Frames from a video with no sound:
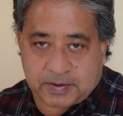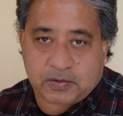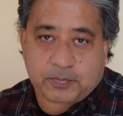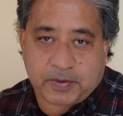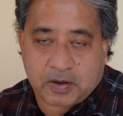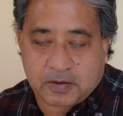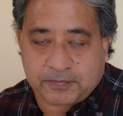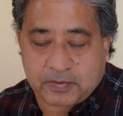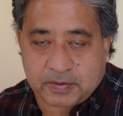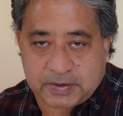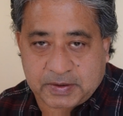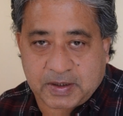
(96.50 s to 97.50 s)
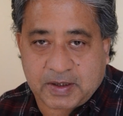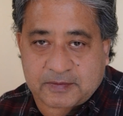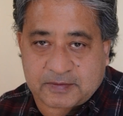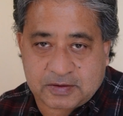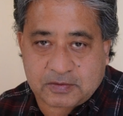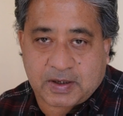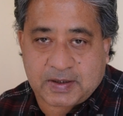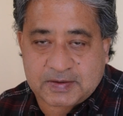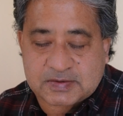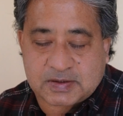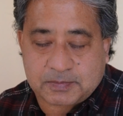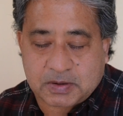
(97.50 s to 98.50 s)
try to pay off the next
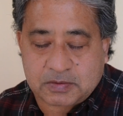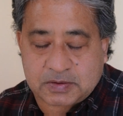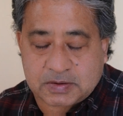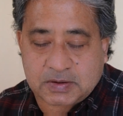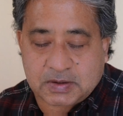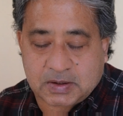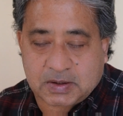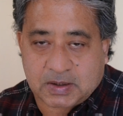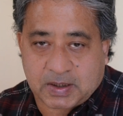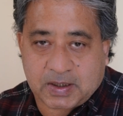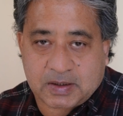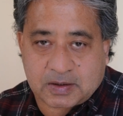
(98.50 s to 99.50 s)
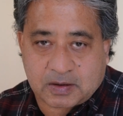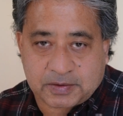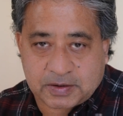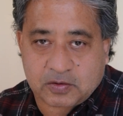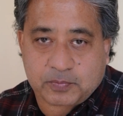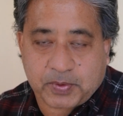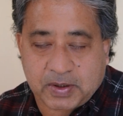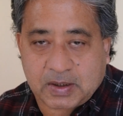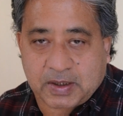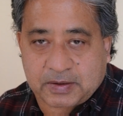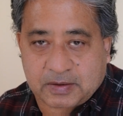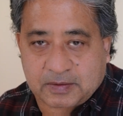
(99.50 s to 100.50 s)
highest amount, and continue paying
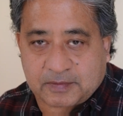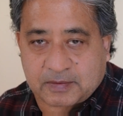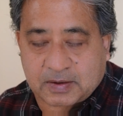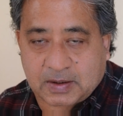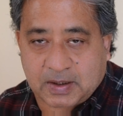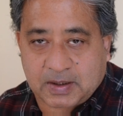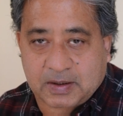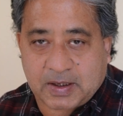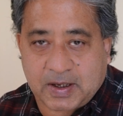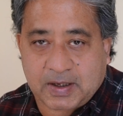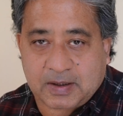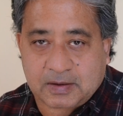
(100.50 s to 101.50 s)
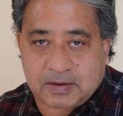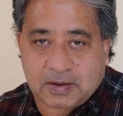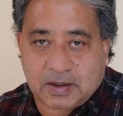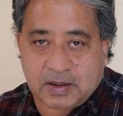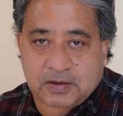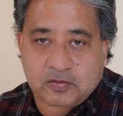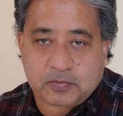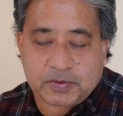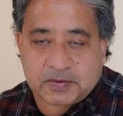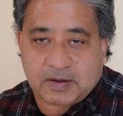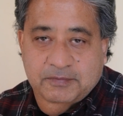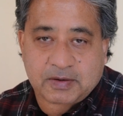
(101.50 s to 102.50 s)
like this, and then you will be
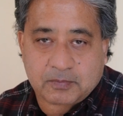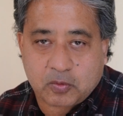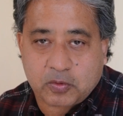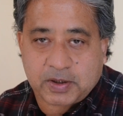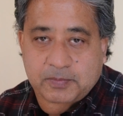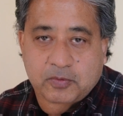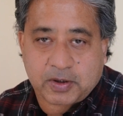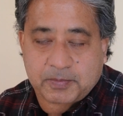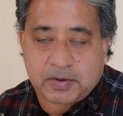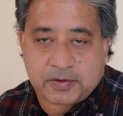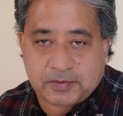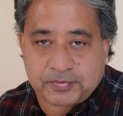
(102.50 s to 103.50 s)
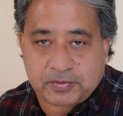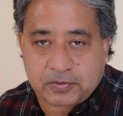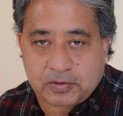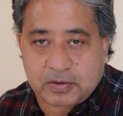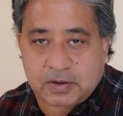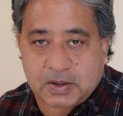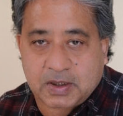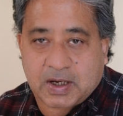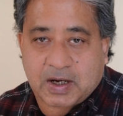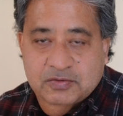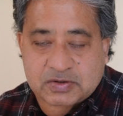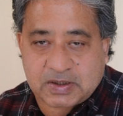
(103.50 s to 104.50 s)
saving more and more amount of your
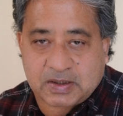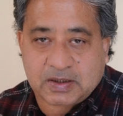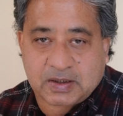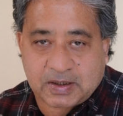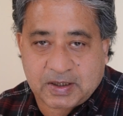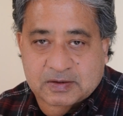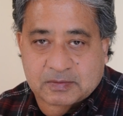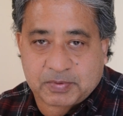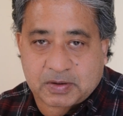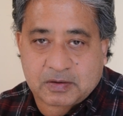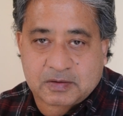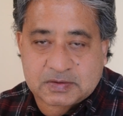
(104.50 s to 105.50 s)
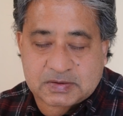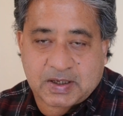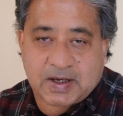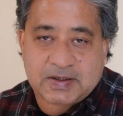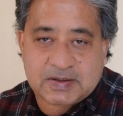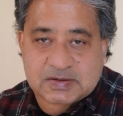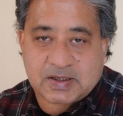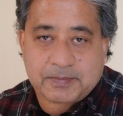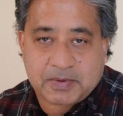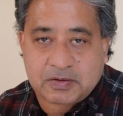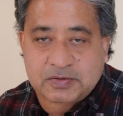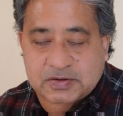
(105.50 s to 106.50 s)
outstanding debts, because the highest
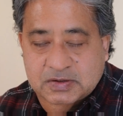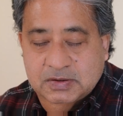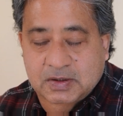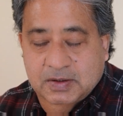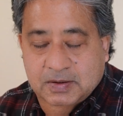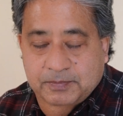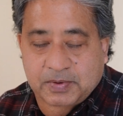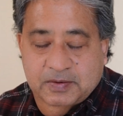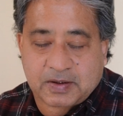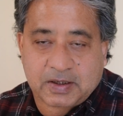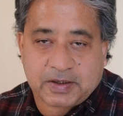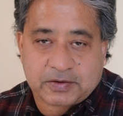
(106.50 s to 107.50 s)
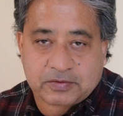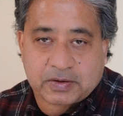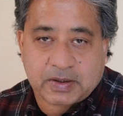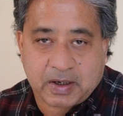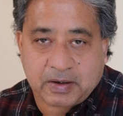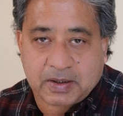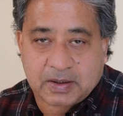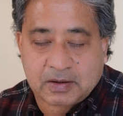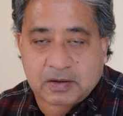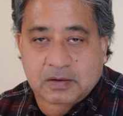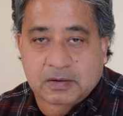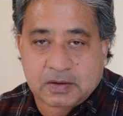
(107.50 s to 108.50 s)
amounts basically that you're
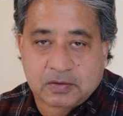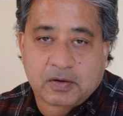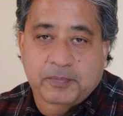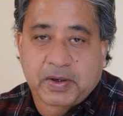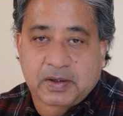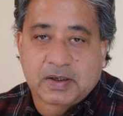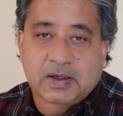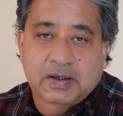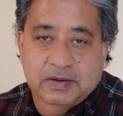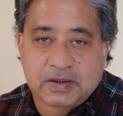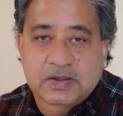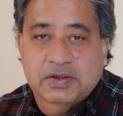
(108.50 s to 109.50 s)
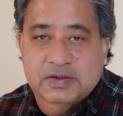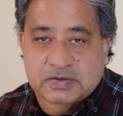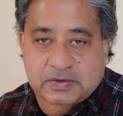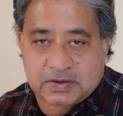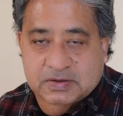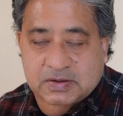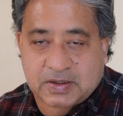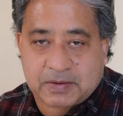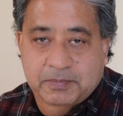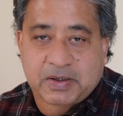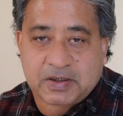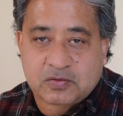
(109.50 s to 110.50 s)
carrying, you're paying the interest rates.
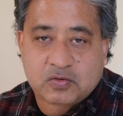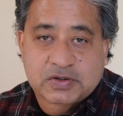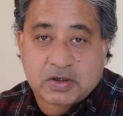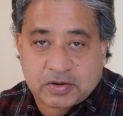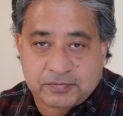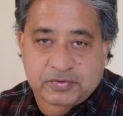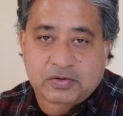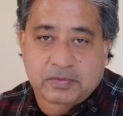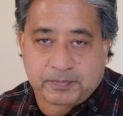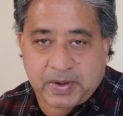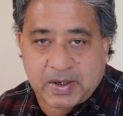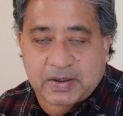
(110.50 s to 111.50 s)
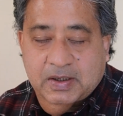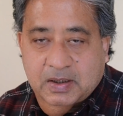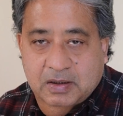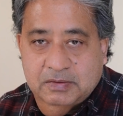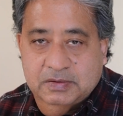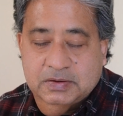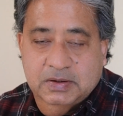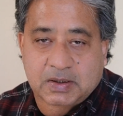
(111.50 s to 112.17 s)
That money goes out of your bank account.